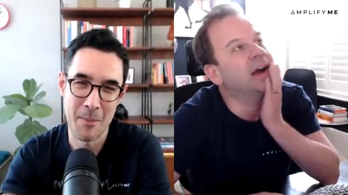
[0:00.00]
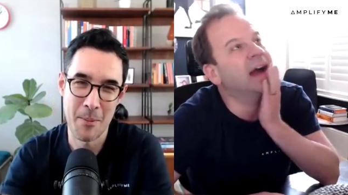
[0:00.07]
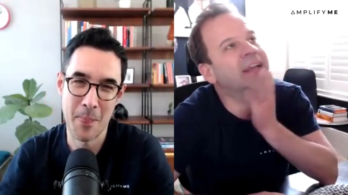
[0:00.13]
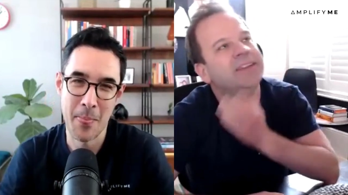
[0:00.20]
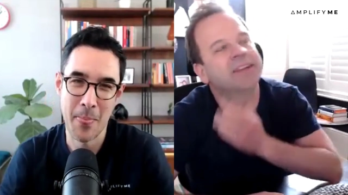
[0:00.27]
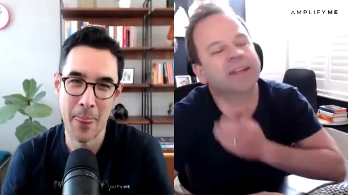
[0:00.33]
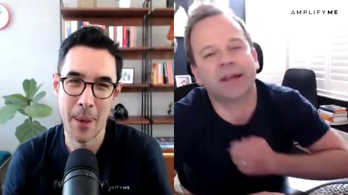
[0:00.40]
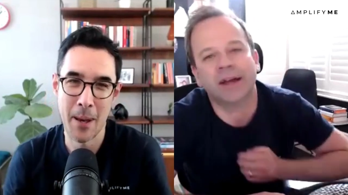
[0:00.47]

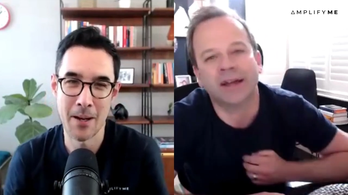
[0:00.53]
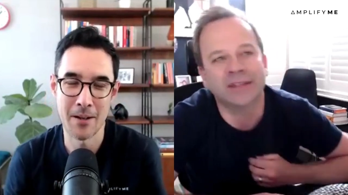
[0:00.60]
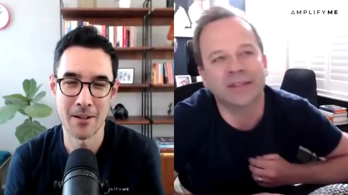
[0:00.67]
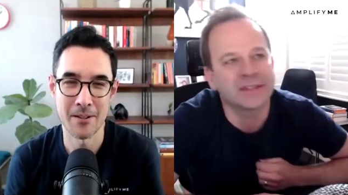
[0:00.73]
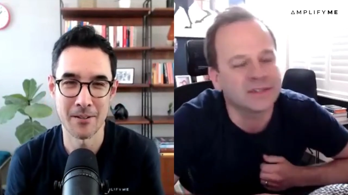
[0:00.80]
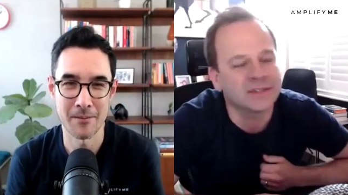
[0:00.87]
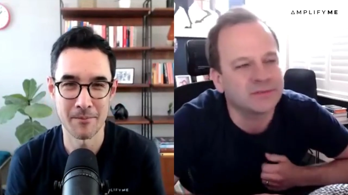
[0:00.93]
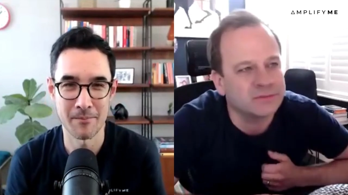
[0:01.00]

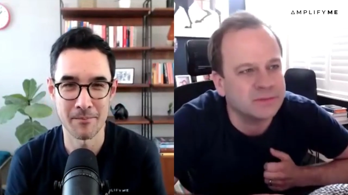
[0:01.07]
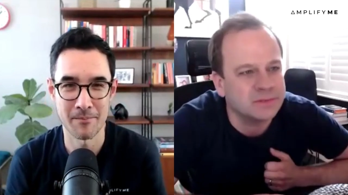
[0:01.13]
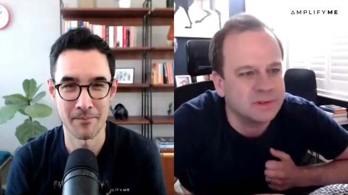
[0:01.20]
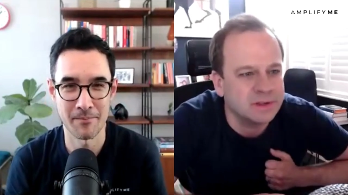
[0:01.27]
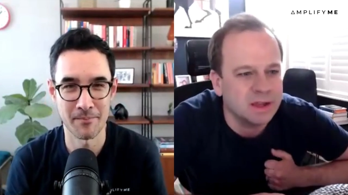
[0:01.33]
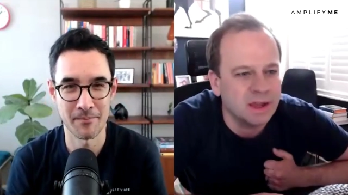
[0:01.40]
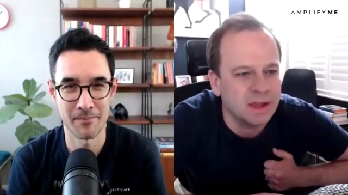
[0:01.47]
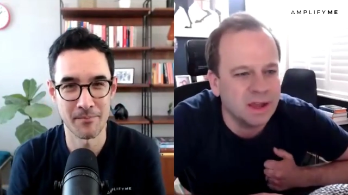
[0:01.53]
Speaker 1: Annualized,
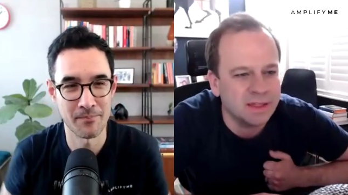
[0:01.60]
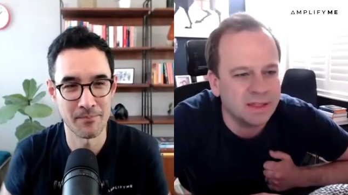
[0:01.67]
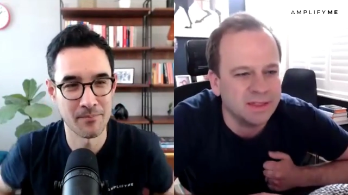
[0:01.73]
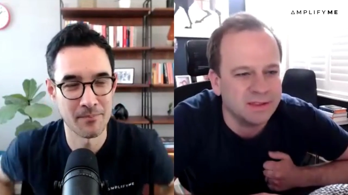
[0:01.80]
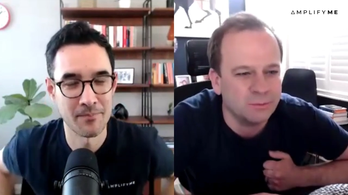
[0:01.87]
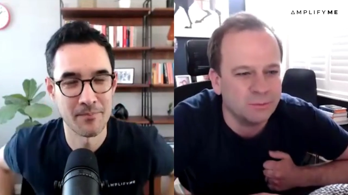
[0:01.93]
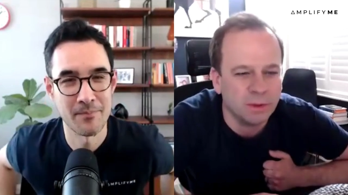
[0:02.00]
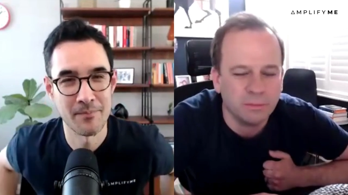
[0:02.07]
uh,
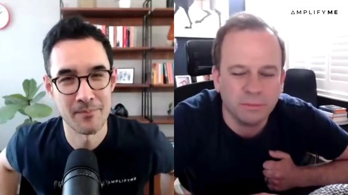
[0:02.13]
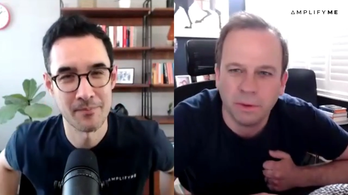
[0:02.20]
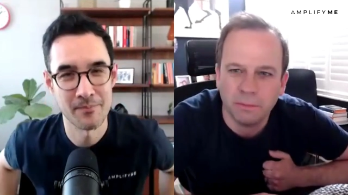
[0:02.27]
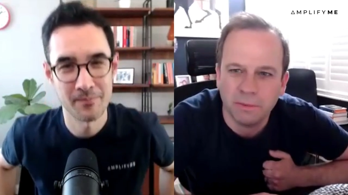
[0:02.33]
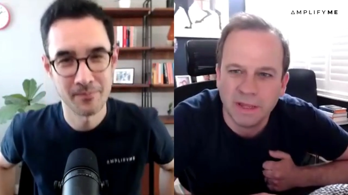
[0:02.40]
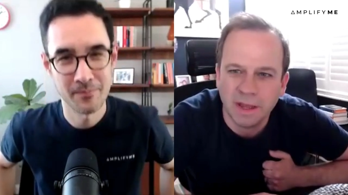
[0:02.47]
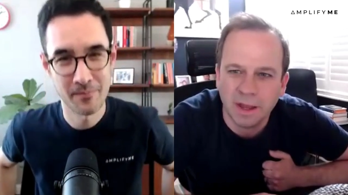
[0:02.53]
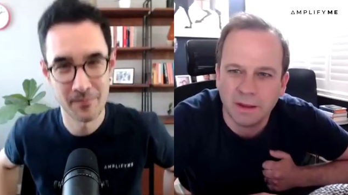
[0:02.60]
they were
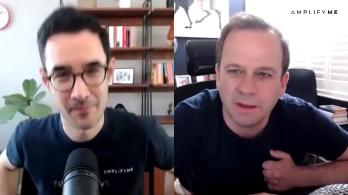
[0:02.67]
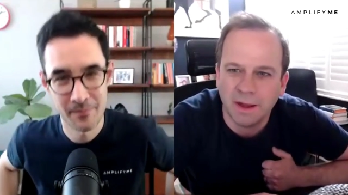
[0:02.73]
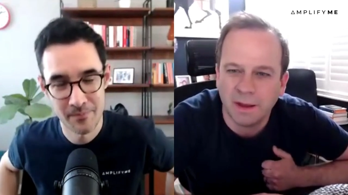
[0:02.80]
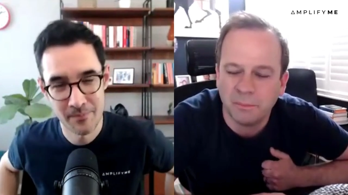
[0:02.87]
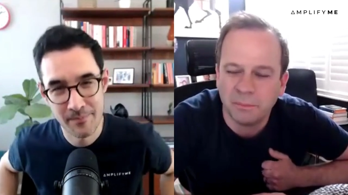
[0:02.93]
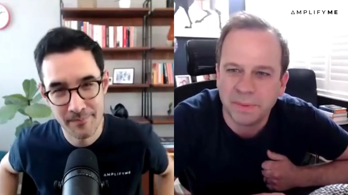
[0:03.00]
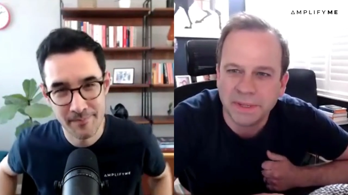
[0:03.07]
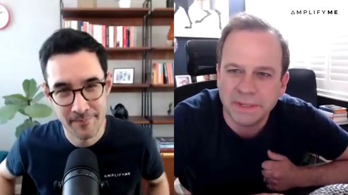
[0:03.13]
probably up,
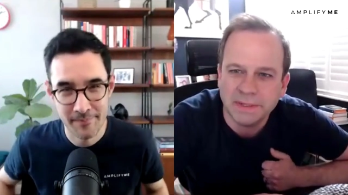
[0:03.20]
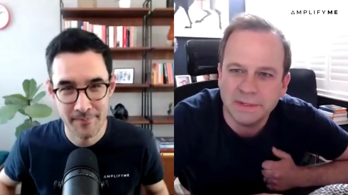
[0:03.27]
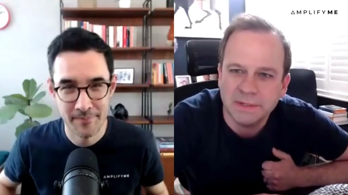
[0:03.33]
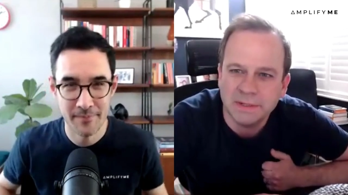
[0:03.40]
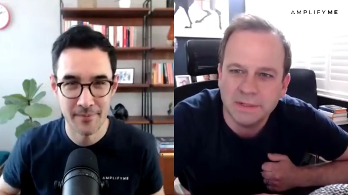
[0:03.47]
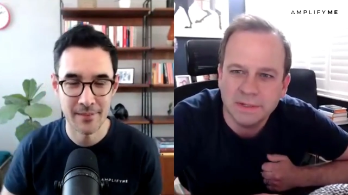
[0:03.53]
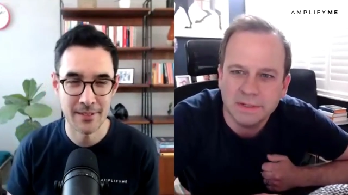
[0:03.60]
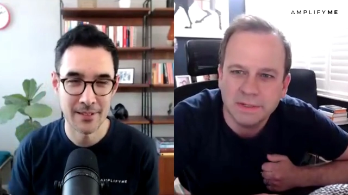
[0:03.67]
up
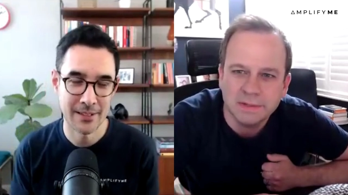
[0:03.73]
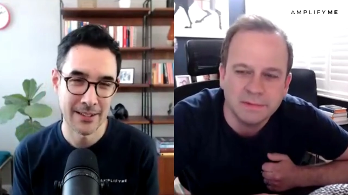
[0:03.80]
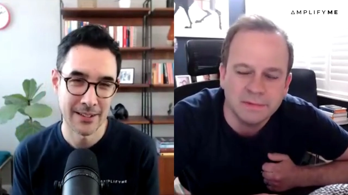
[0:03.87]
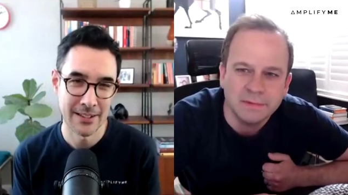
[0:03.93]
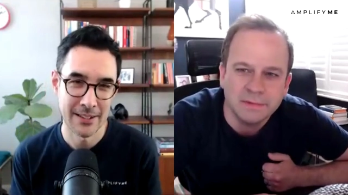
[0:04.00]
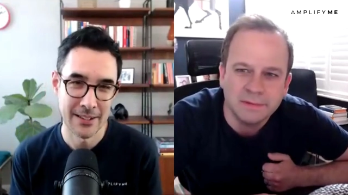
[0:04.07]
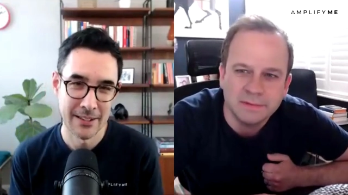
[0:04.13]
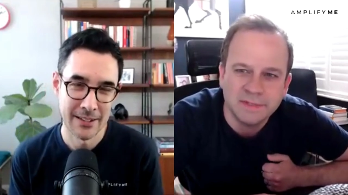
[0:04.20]

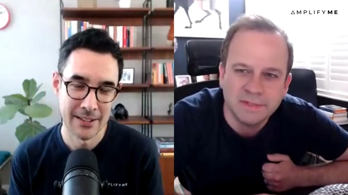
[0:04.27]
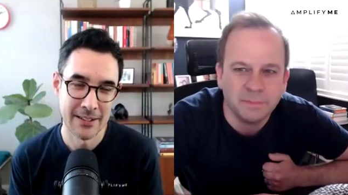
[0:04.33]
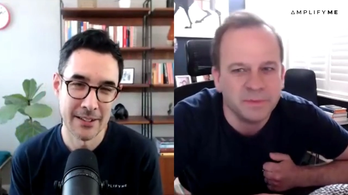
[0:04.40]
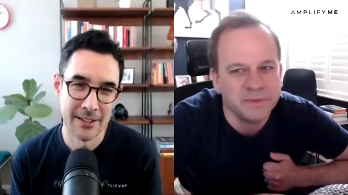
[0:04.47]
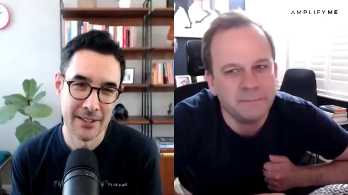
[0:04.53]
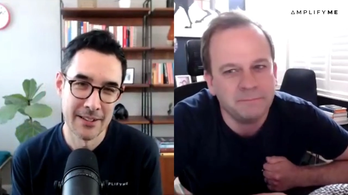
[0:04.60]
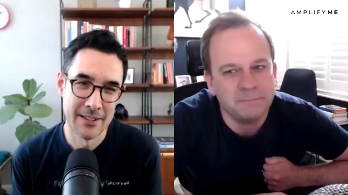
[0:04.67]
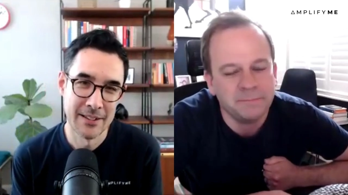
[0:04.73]

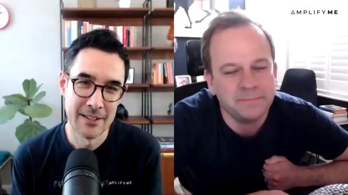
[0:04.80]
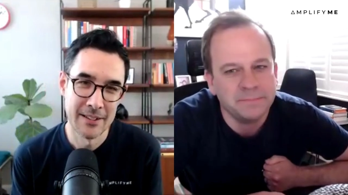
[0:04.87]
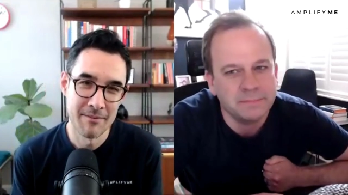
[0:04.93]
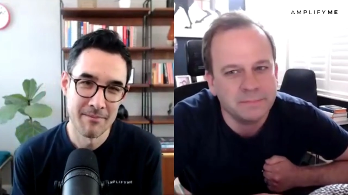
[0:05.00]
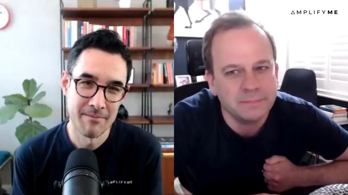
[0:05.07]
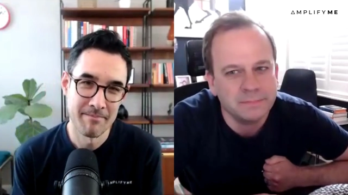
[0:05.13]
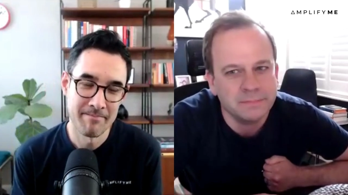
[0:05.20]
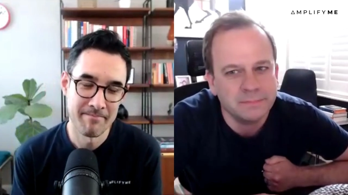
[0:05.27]
10%.
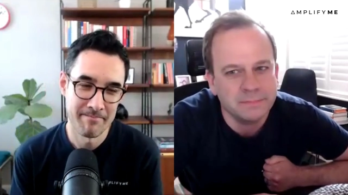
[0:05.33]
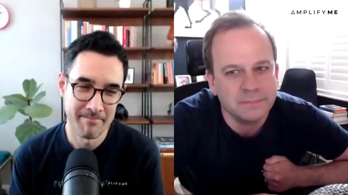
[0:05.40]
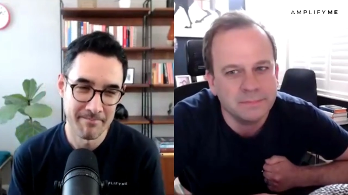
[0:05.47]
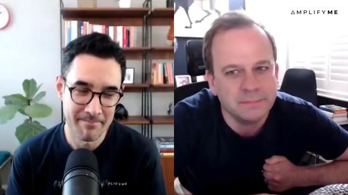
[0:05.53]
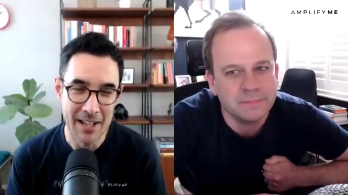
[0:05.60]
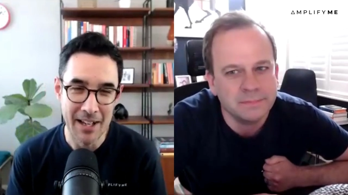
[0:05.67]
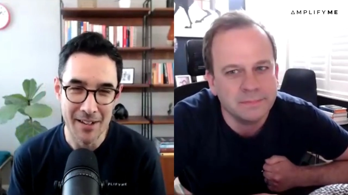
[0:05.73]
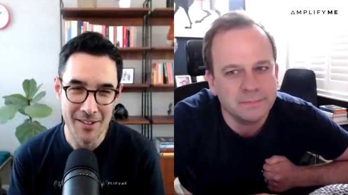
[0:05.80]

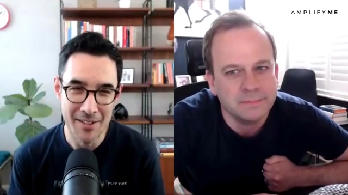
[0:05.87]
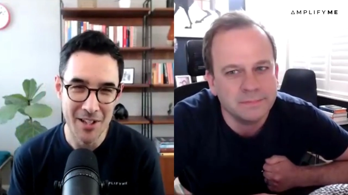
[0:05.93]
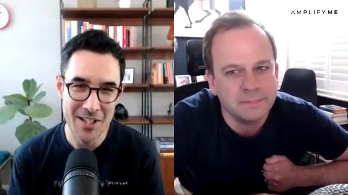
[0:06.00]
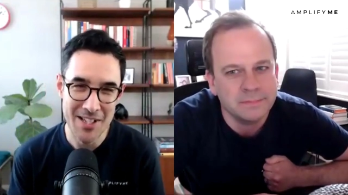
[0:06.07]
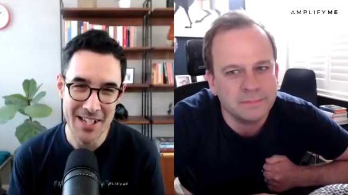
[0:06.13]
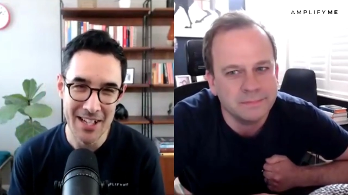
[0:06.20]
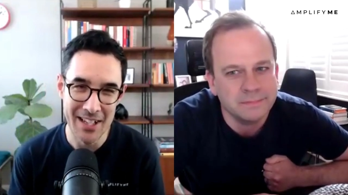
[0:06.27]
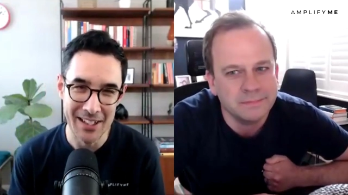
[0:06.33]
Speaker 2: Yeah,
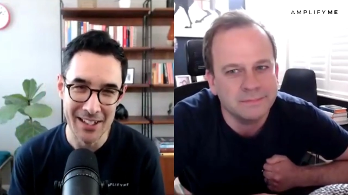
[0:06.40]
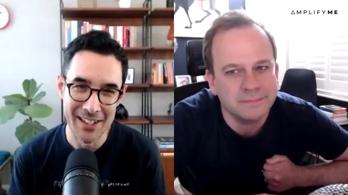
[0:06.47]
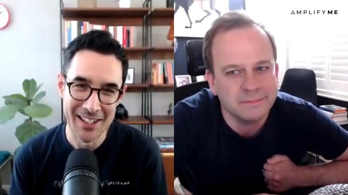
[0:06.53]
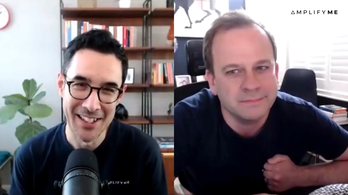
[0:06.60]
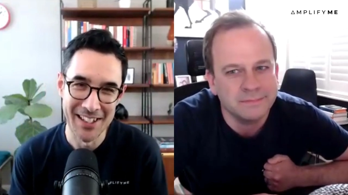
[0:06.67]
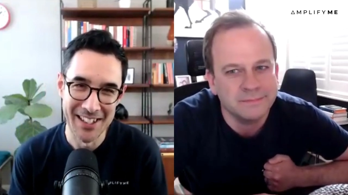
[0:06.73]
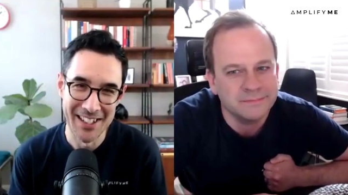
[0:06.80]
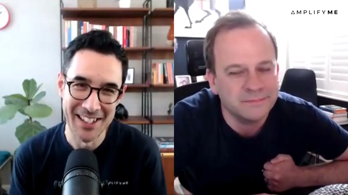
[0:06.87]
13.
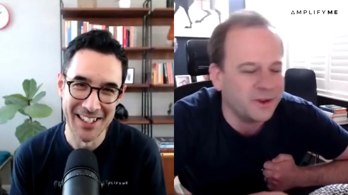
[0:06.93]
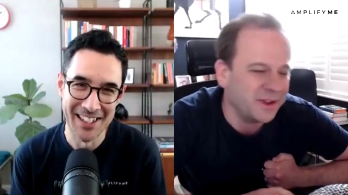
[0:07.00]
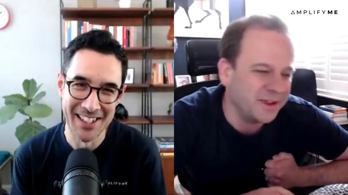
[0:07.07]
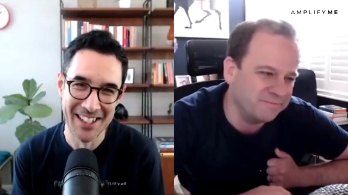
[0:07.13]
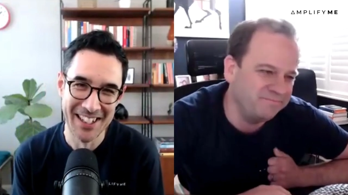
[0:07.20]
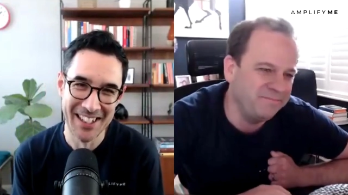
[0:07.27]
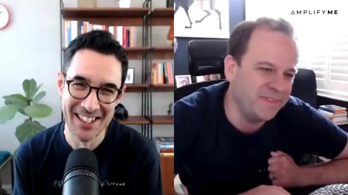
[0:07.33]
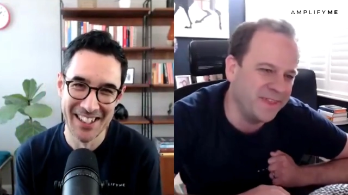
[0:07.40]

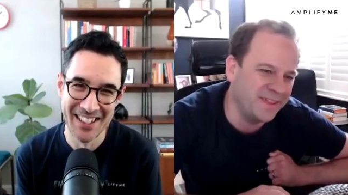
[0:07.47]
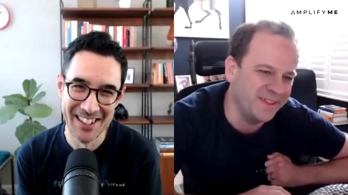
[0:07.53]
Speaker 1: Right.